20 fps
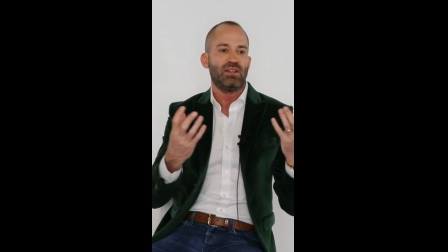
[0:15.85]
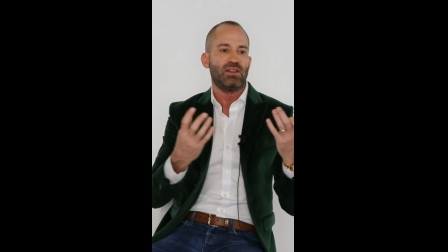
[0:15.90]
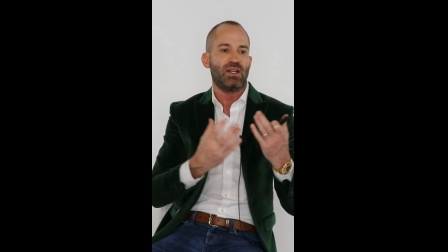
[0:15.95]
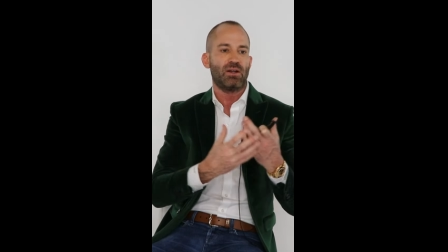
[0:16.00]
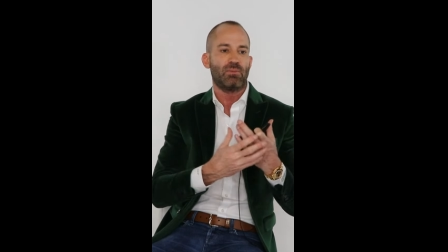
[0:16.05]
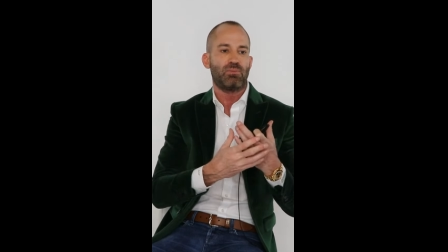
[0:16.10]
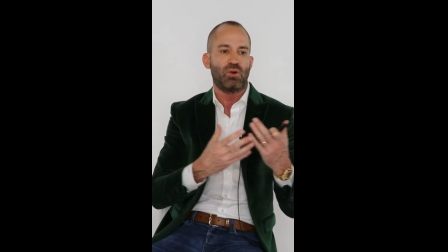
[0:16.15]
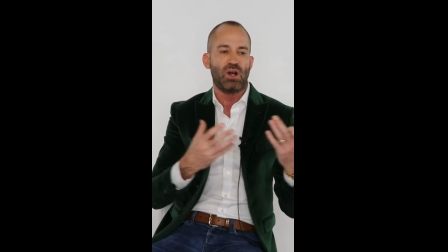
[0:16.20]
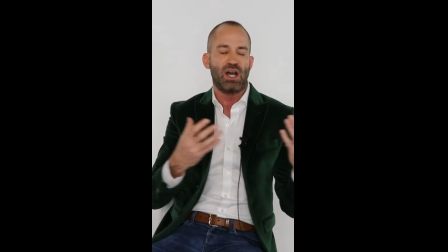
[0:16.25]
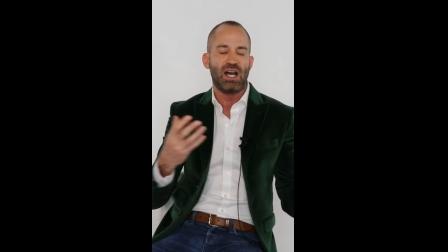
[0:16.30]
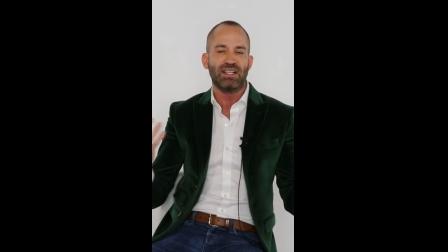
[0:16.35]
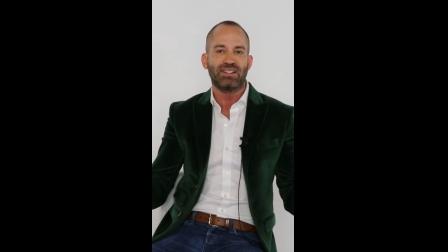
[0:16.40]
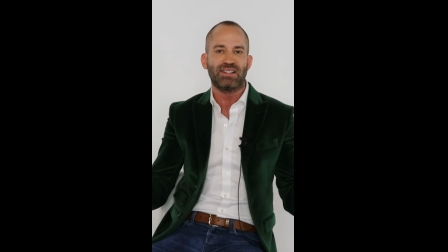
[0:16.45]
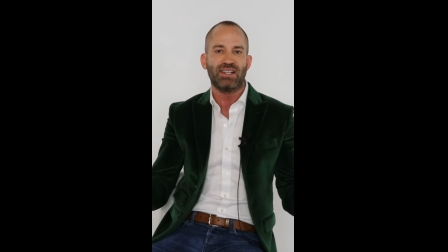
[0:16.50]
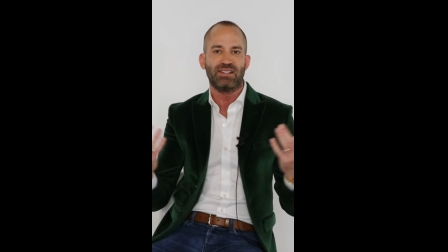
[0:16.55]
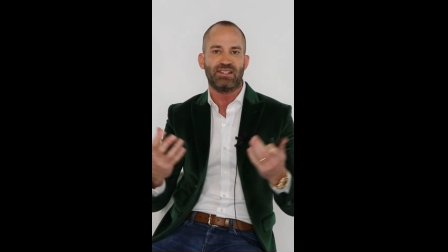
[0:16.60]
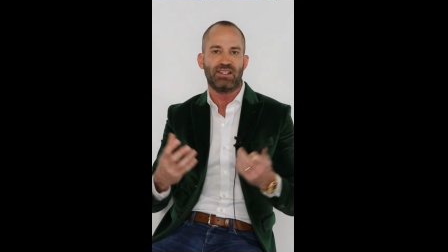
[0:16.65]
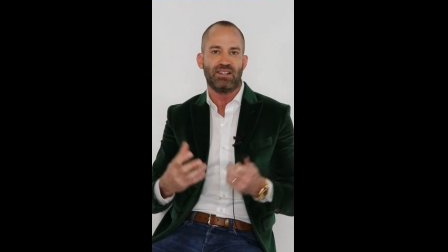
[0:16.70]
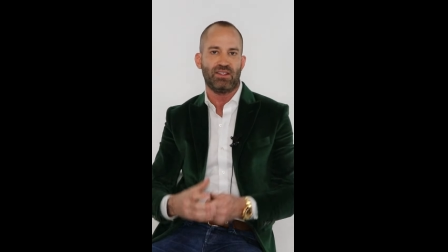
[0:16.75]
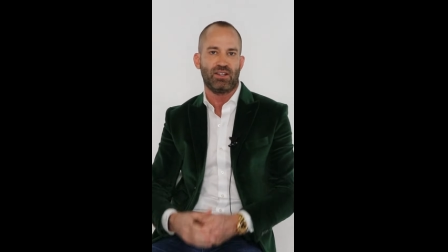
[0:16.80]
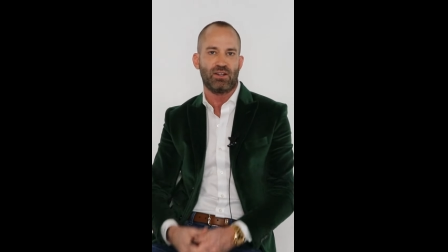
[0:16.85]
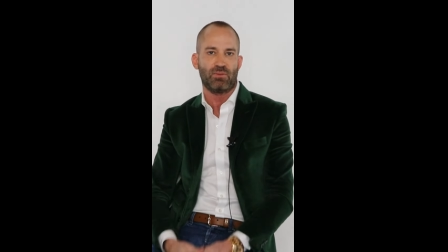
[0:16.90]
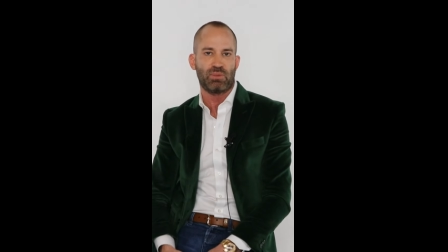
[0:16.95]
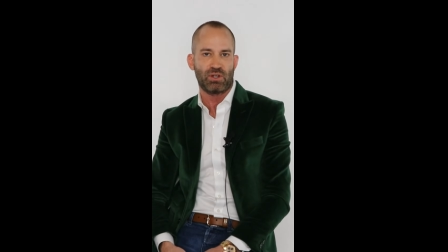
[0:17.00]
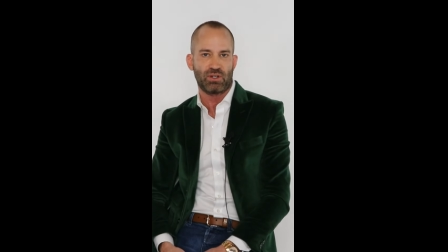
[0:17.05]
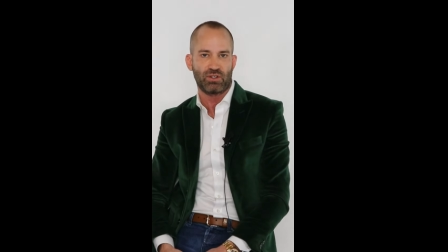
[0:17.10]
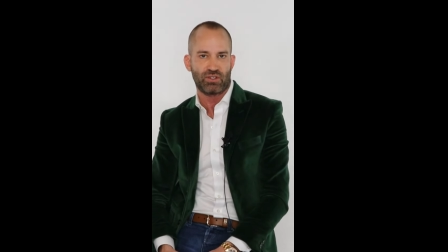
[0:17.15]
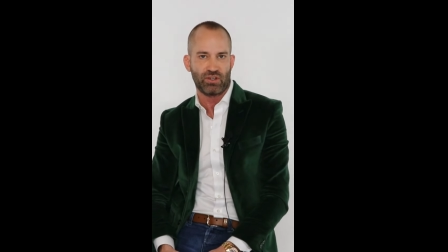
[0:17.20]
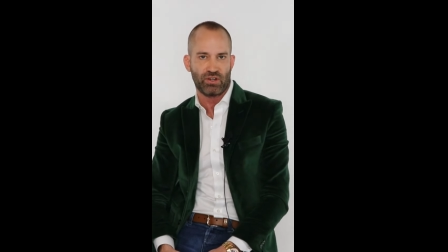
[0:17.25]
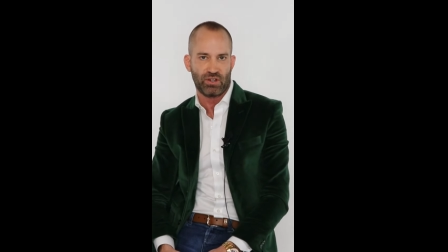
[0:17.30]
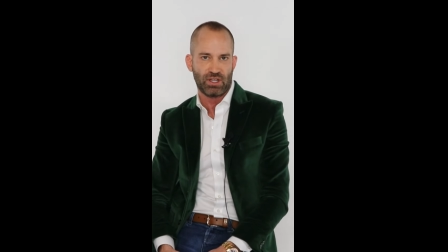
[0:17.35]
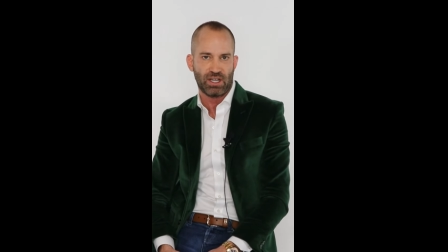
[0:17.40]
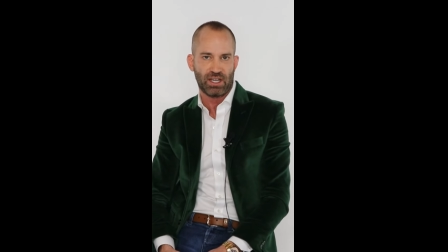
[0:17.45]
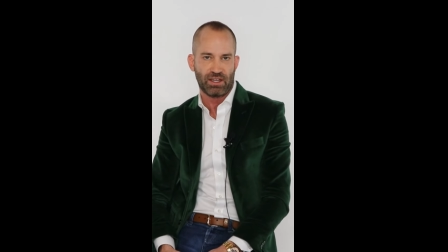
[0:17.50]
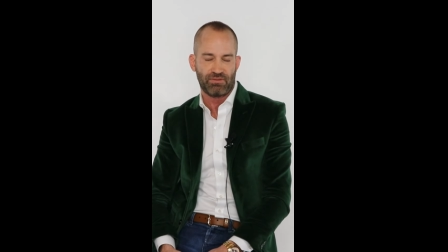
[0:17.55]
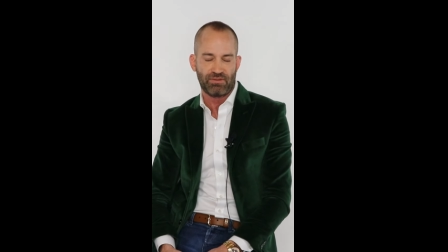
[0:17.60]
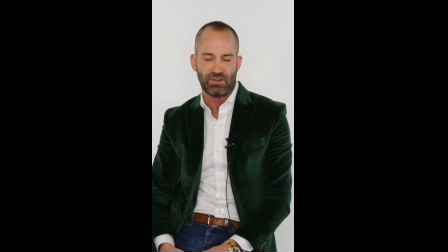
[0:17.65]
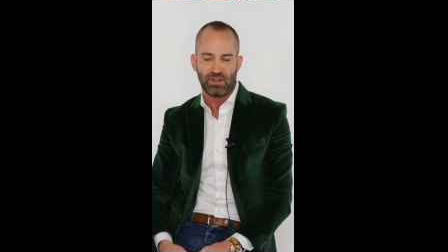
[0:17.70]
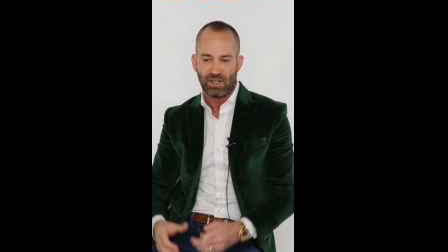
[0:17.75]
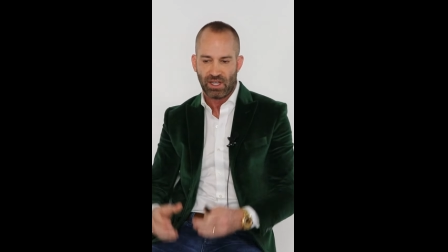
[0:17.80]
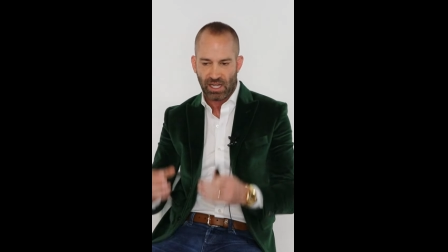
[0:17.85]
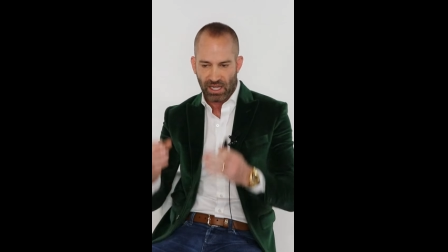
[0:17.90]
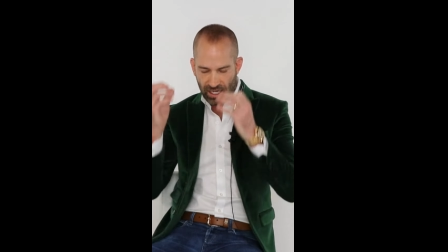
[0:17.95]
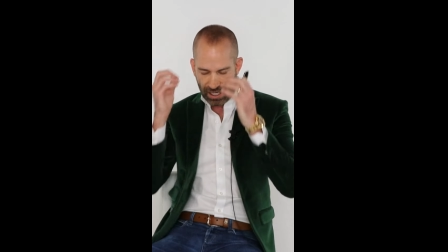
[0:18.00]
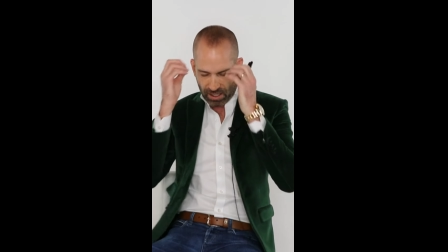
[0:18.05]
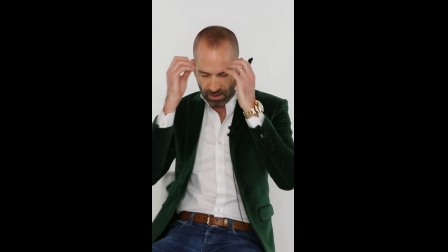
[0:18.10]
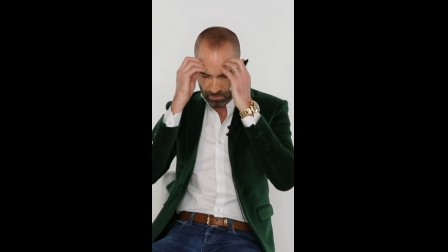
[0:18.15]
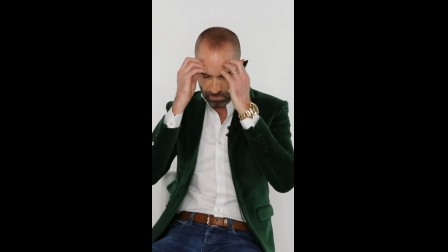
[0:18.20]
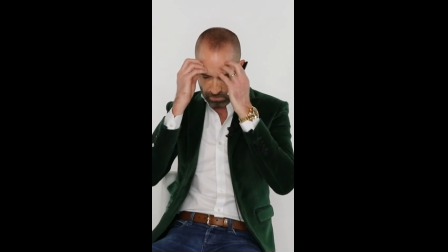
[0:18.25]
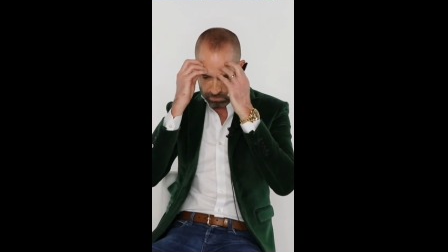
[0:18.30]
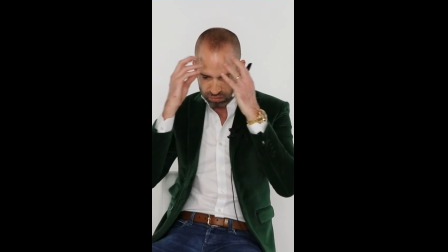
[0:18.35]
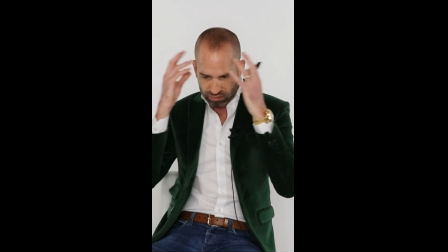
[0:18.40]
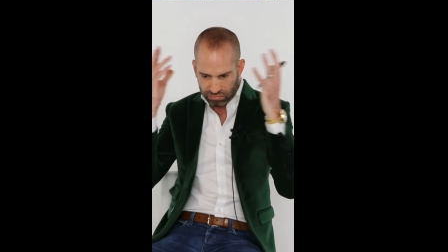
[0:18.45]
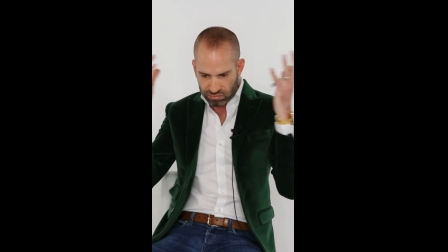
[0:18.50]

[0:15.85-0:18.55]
their process in their personal life. And it